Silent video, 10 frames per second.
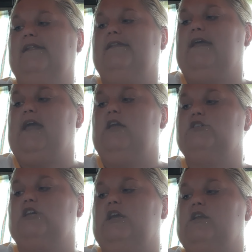
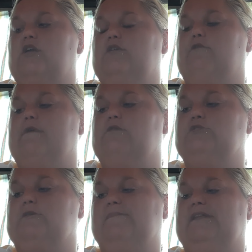staycation. No round
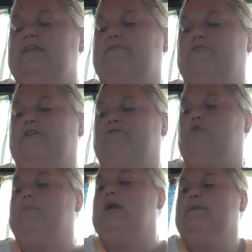trips needed for a
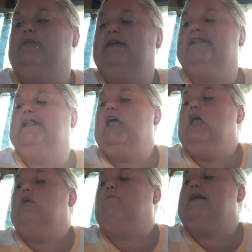full body blitz.
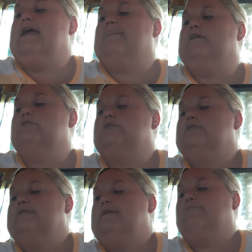We got the
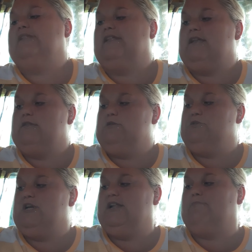tips to
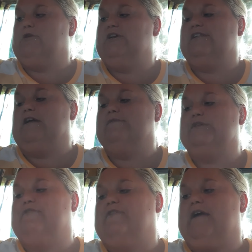transport yourself
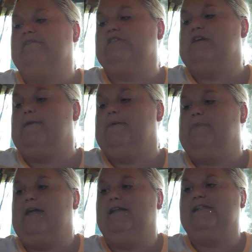to a five-star happy
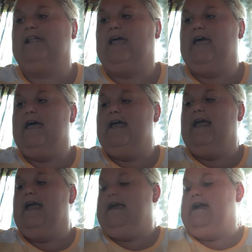place.
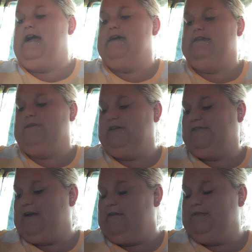And there's
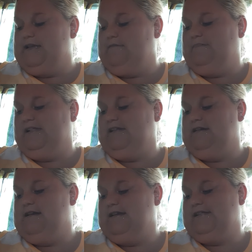five tips.
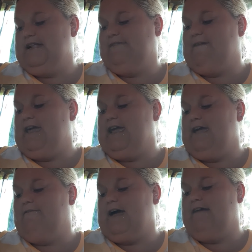It says
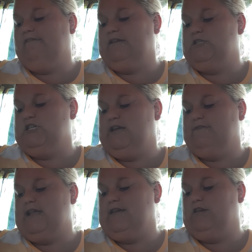vacay vibes
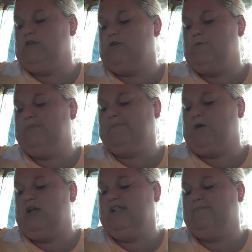achieved. Take your home
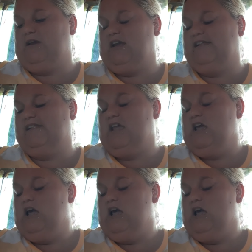spa experience